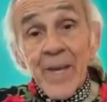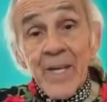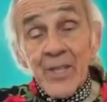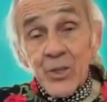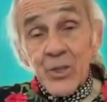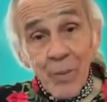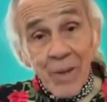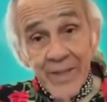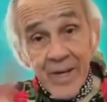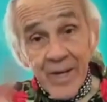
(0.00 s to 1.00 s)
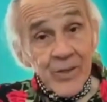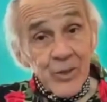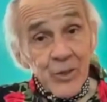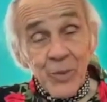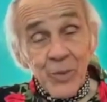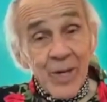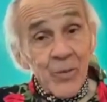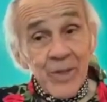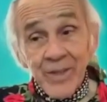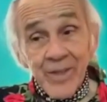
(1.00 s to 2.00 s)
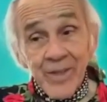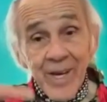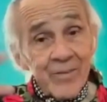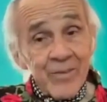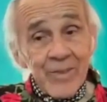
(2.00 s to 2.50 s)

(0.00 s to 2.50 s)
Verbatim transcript: And it's all my characters, but I want to have,